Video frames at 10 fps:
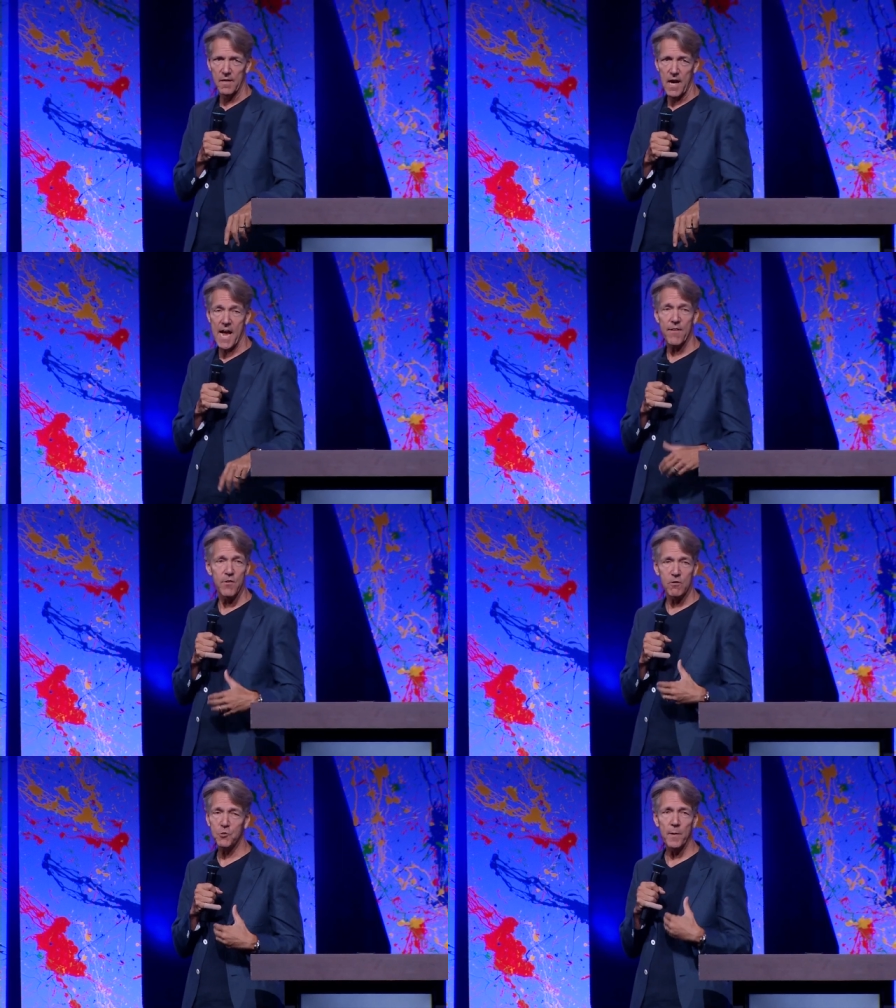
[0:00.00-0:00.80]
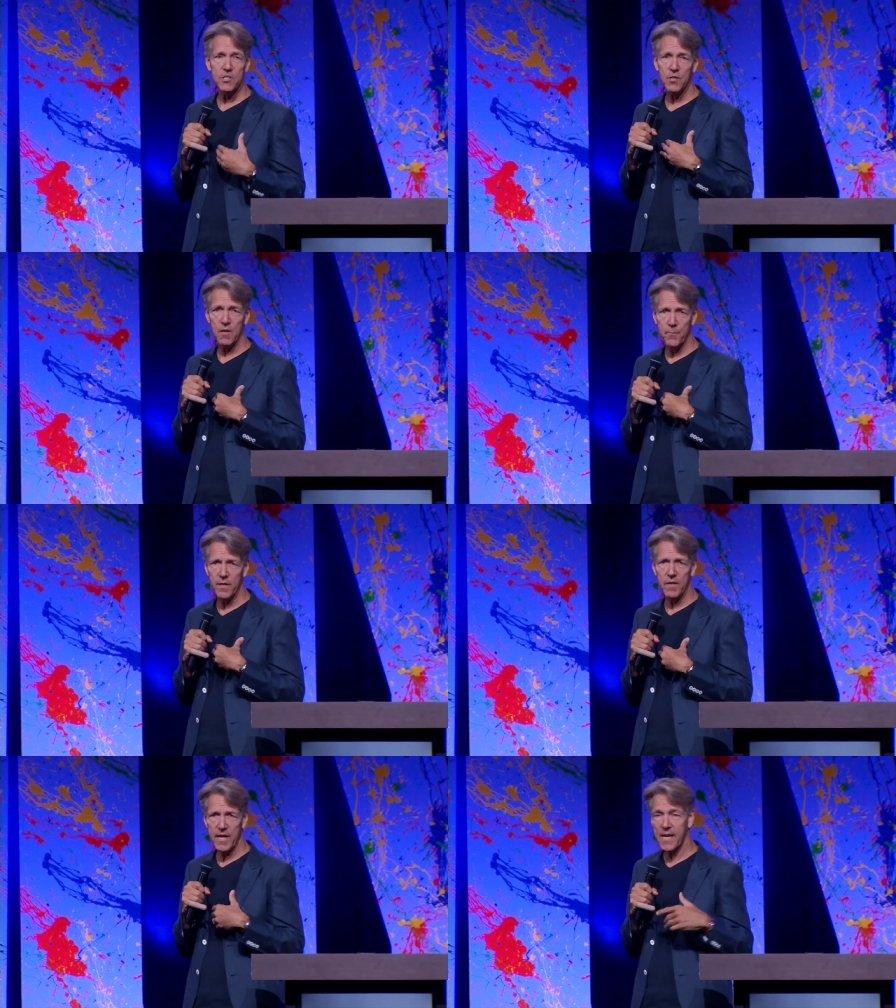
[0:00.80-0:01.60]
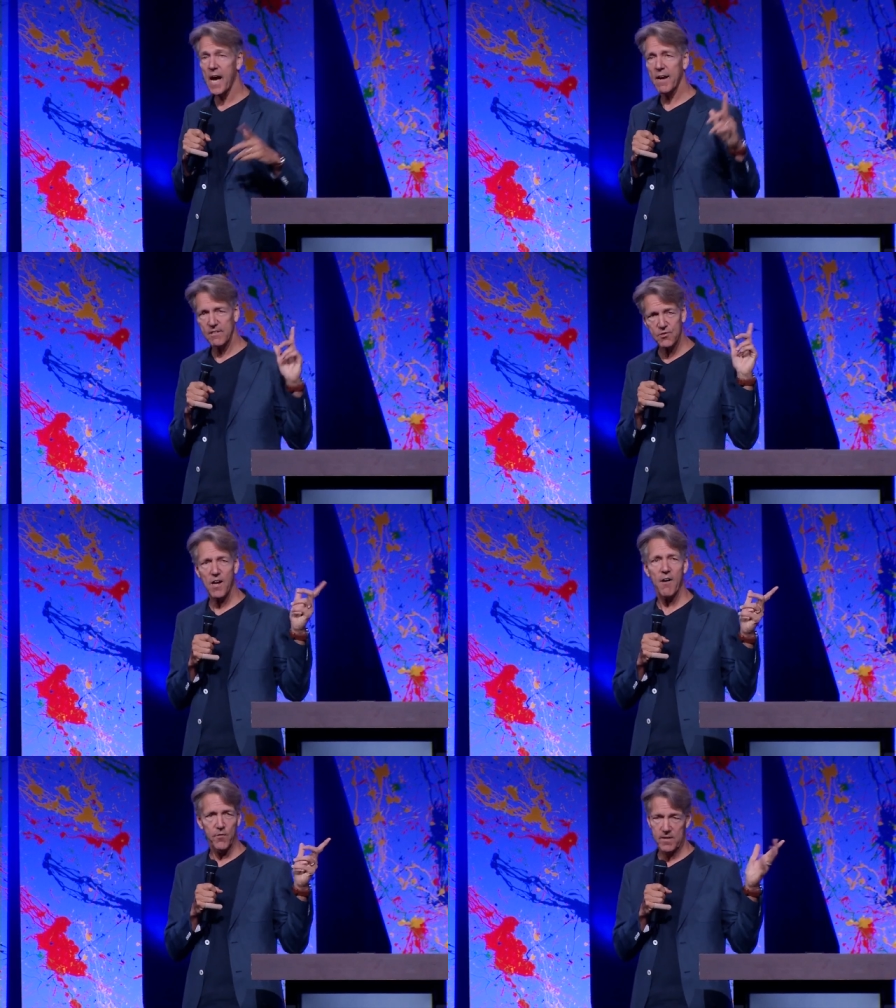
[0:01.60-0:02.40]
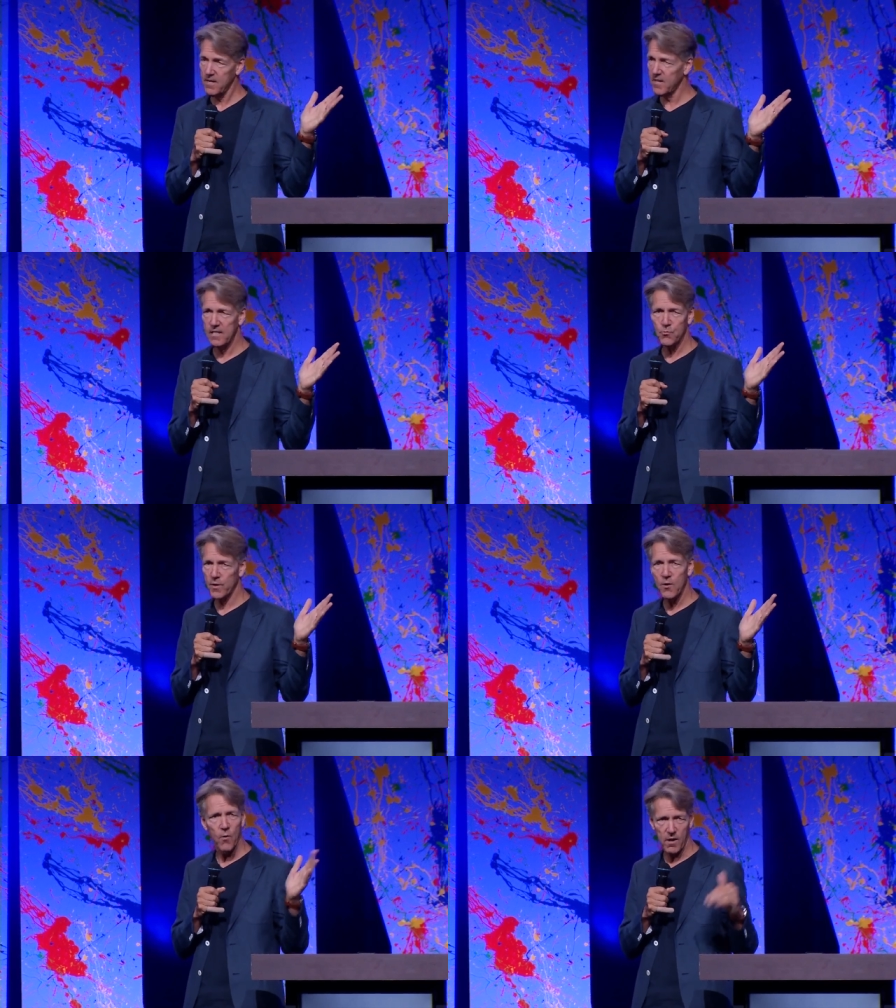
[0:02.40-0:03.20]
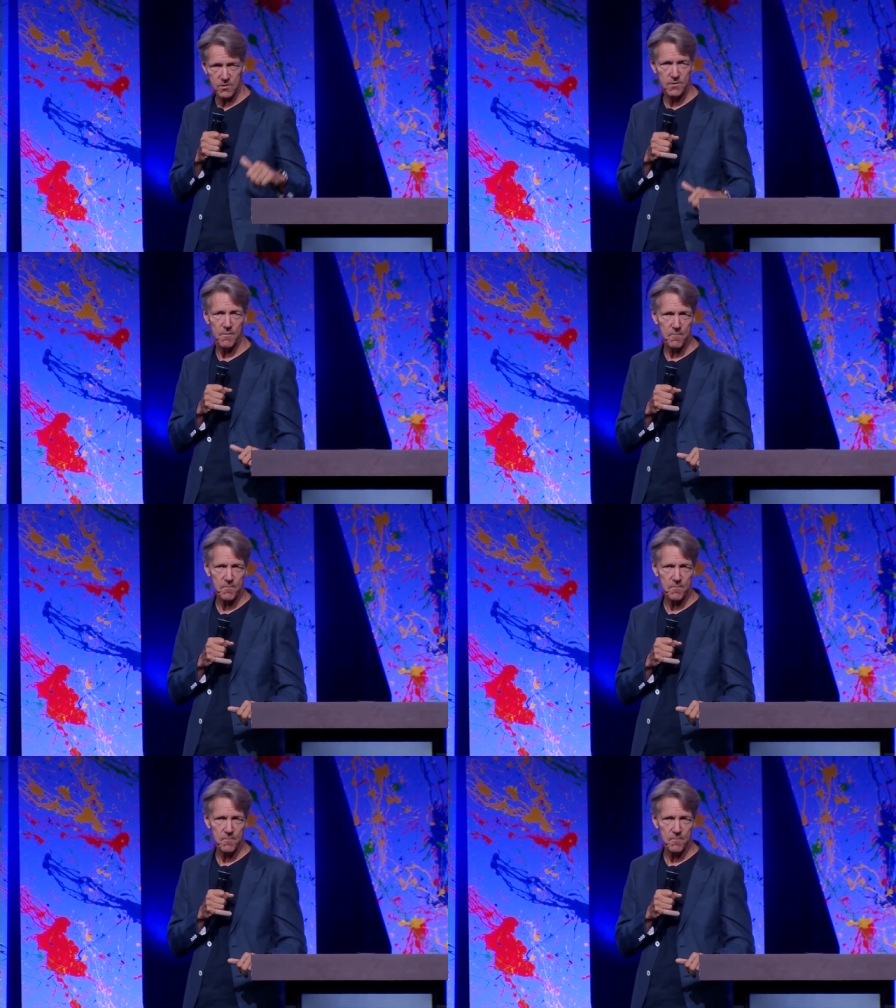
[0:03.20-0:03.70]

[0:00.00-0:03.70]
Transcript: I have no special ability. God is sovereign, He does what He wants.